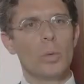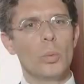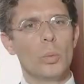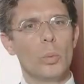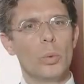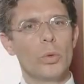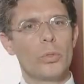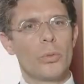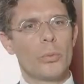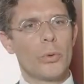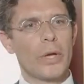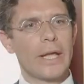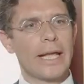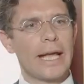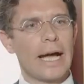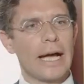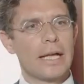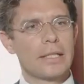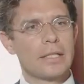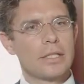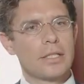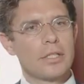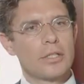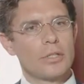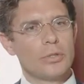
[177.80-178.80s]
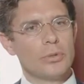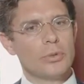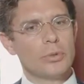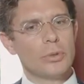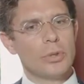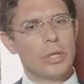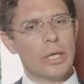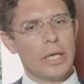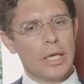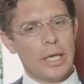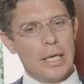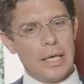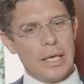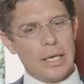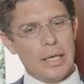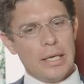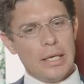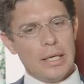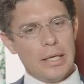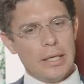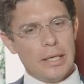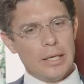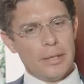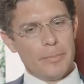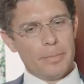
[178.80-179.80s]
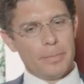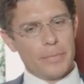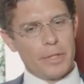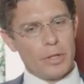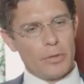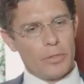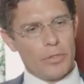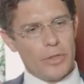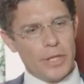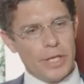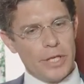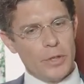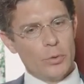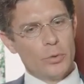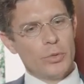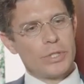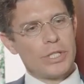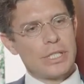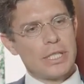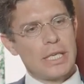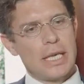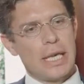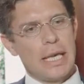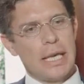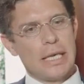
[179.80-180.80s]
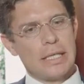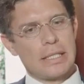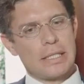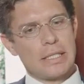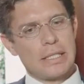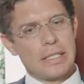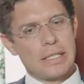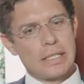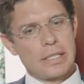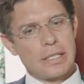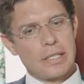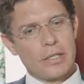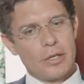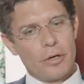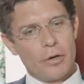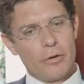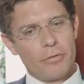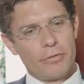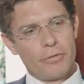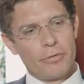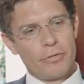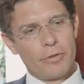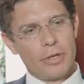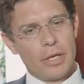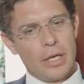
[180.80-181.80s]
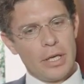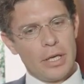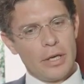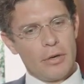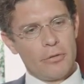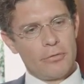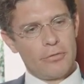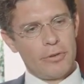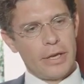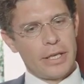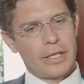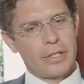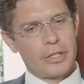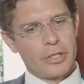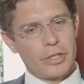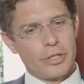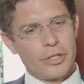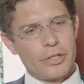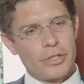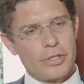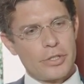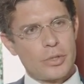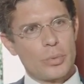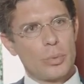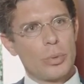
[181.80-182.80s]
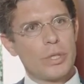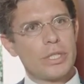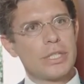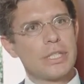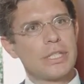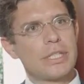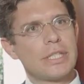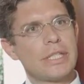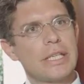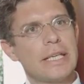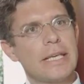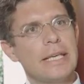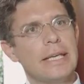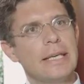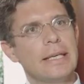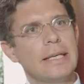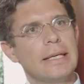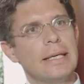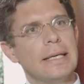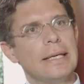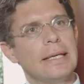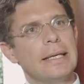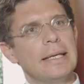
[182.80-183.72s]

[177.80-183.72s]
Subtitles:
With regard to the use cases of factors, we see